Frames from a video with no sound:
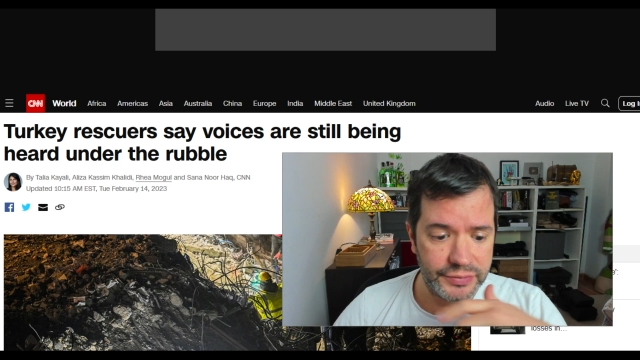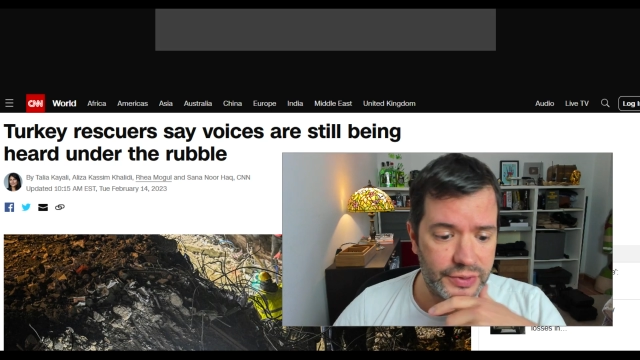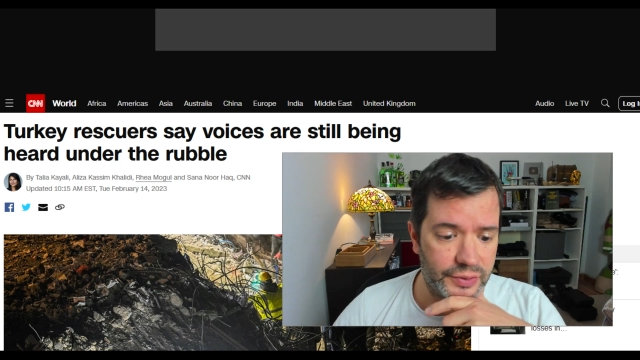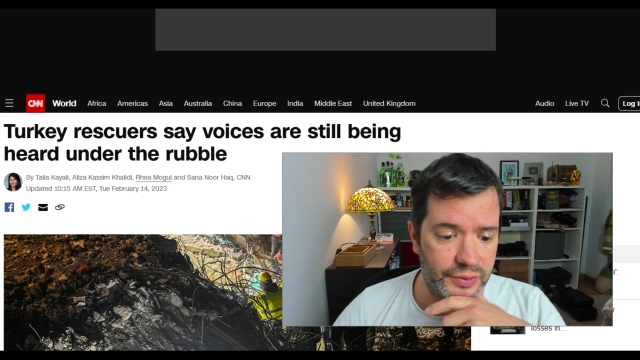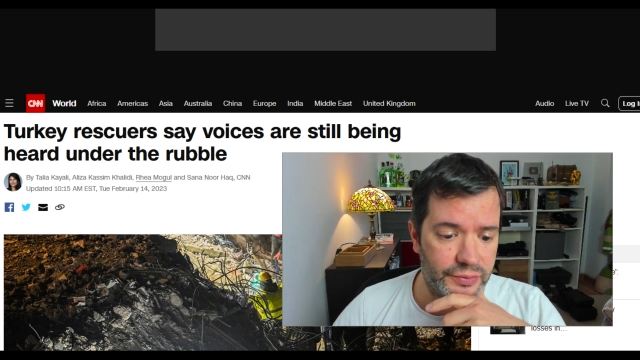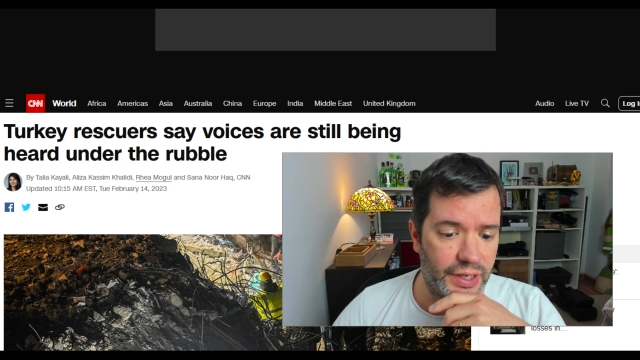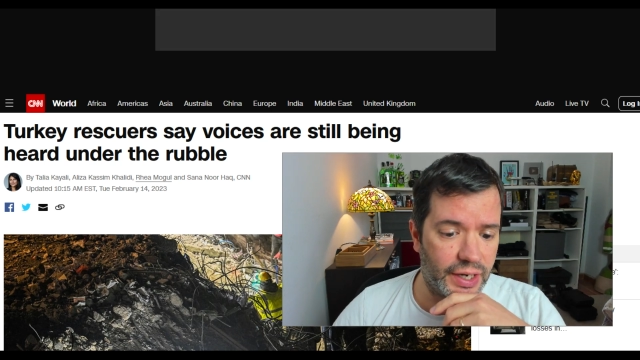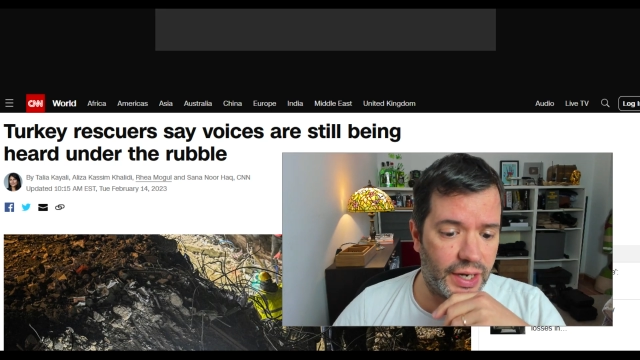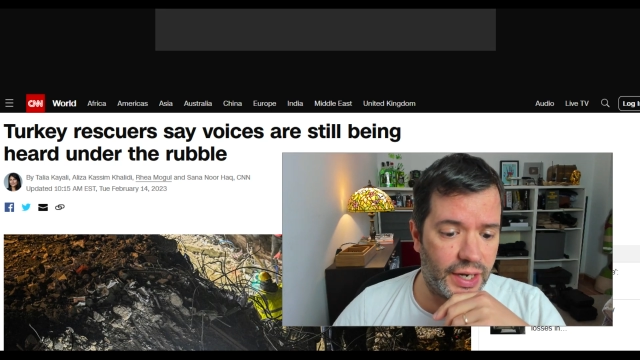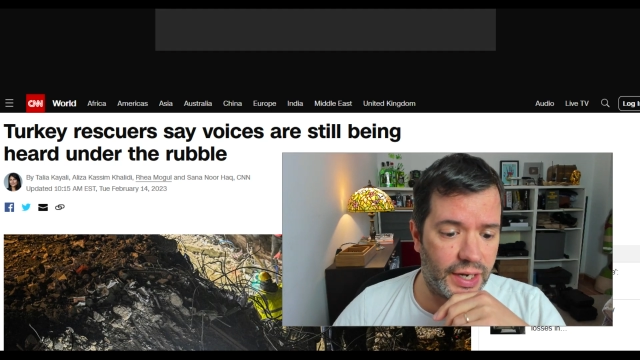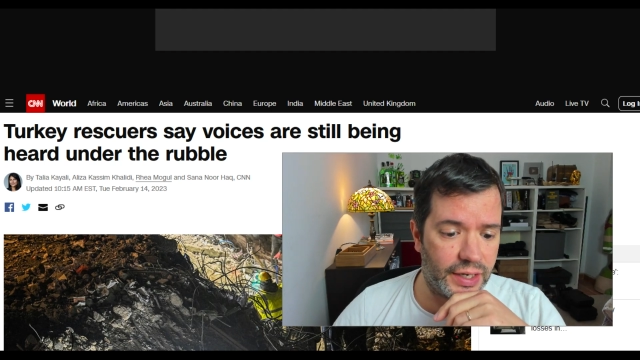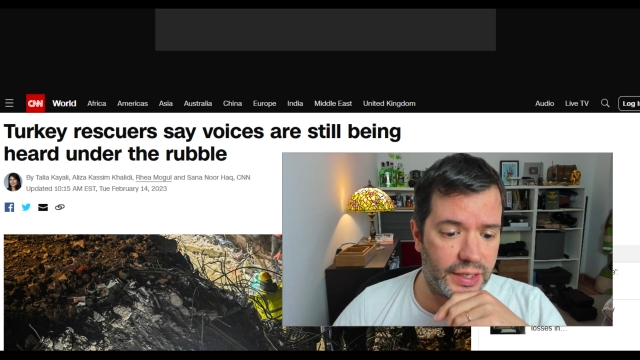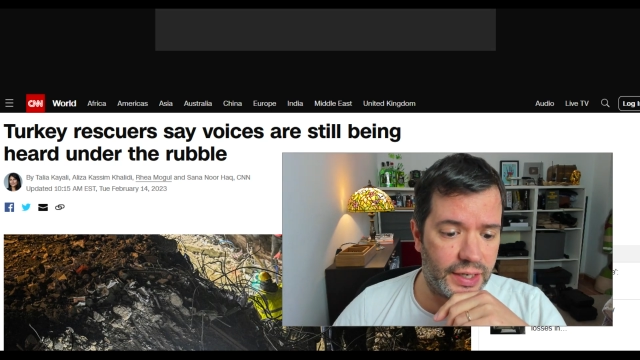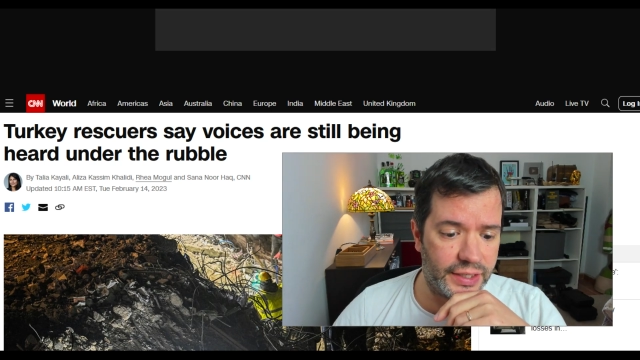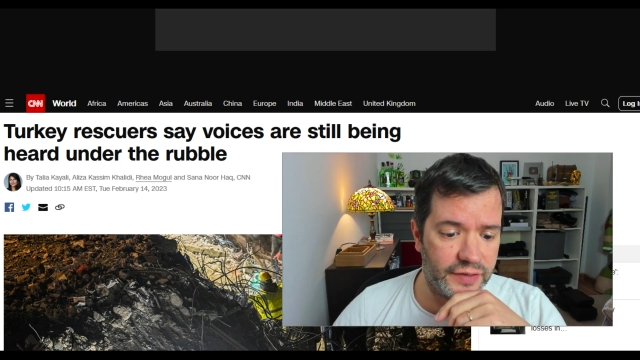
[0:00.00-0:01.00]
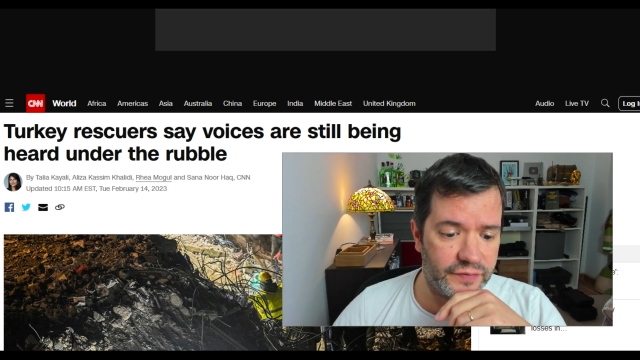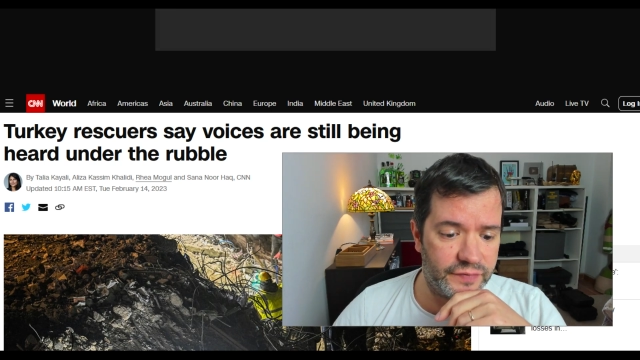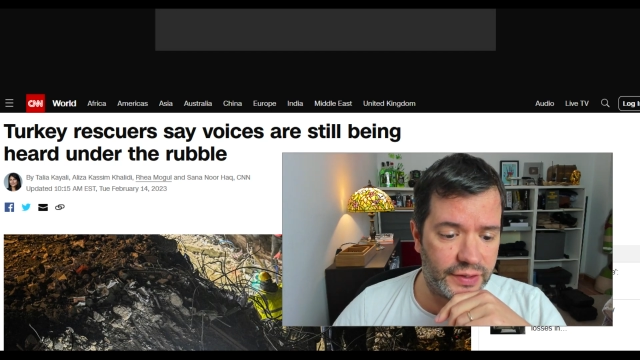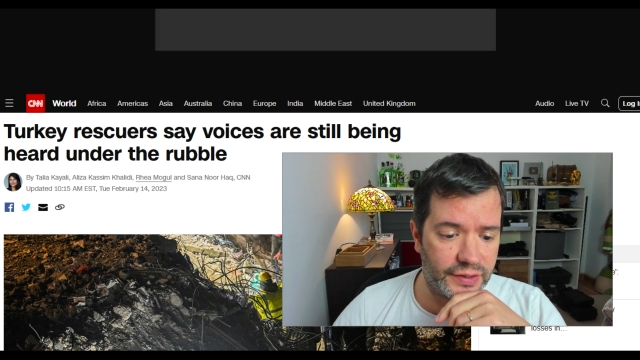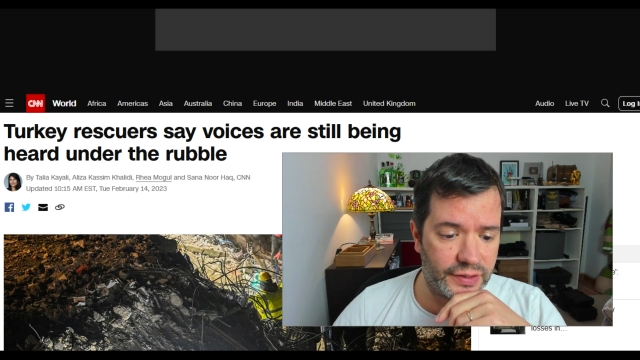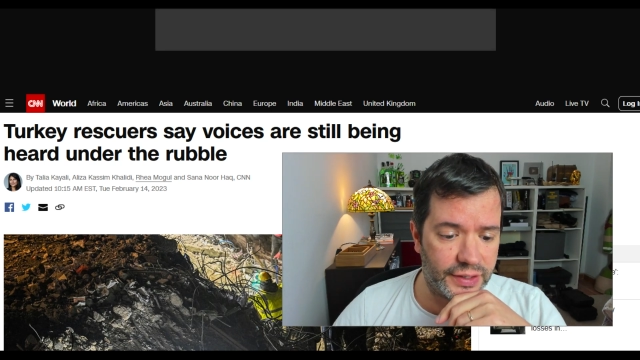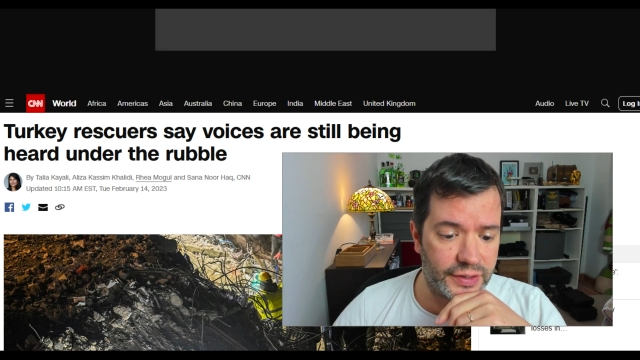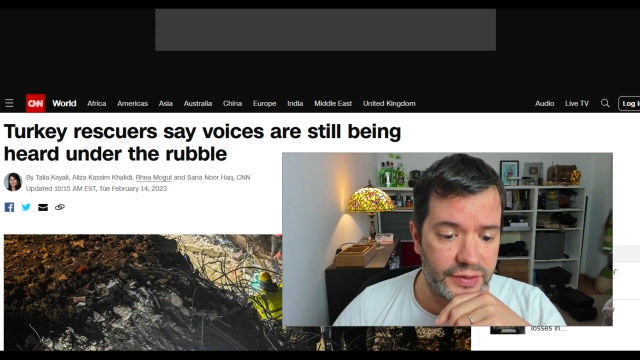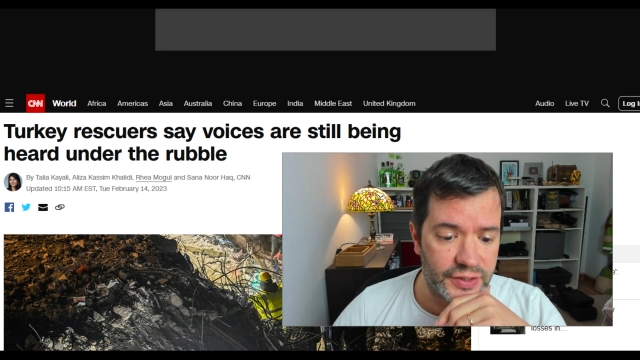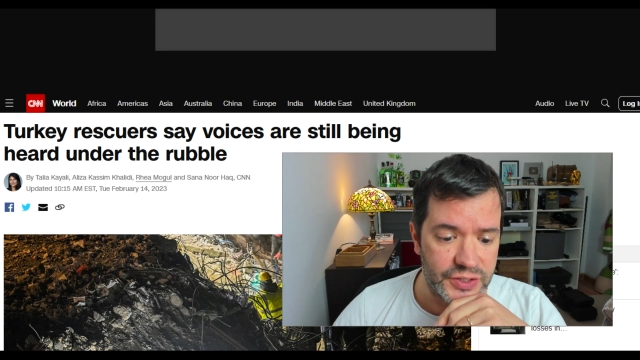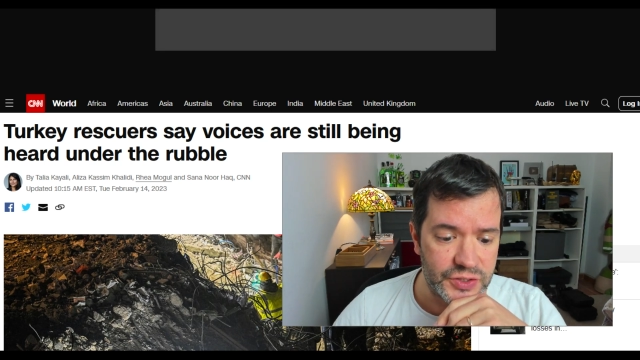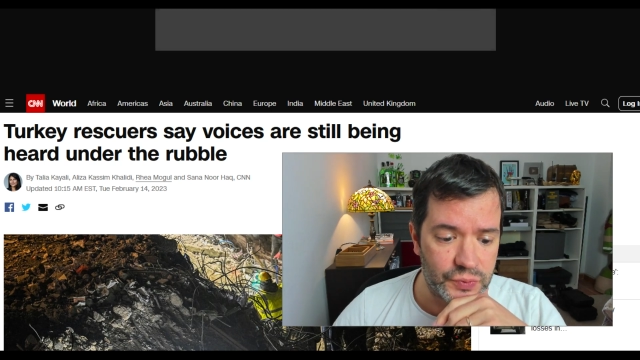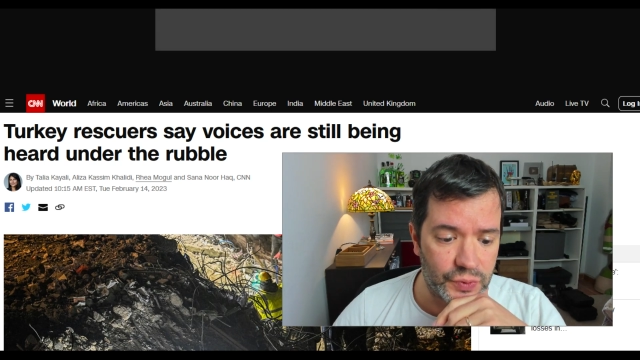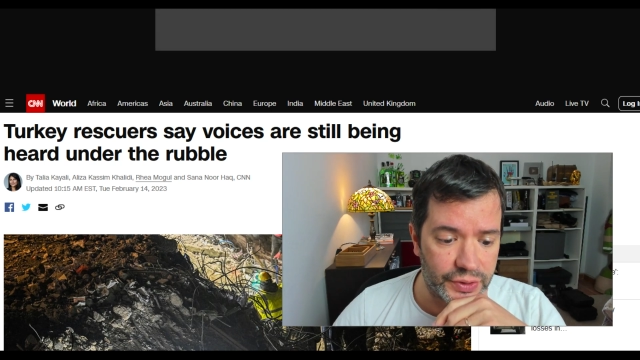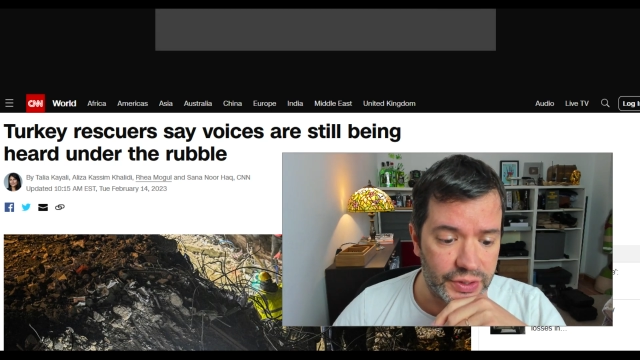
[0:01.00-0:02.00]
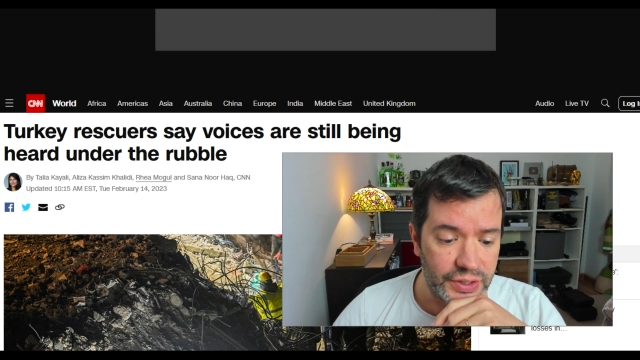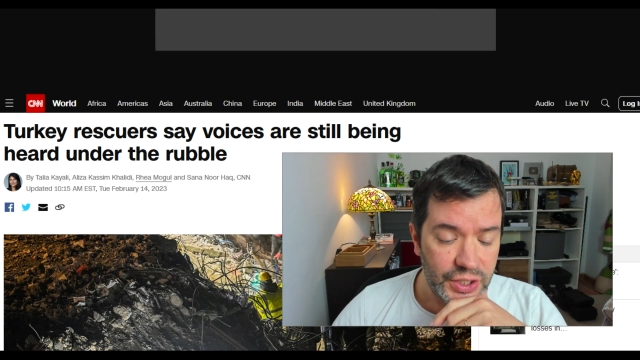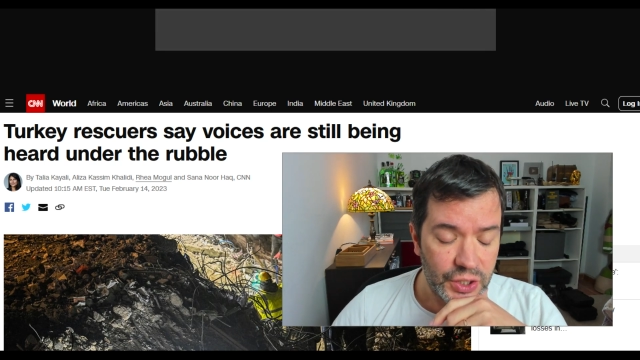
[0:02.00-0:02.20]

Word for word: you know, uh, uh, an event like this one?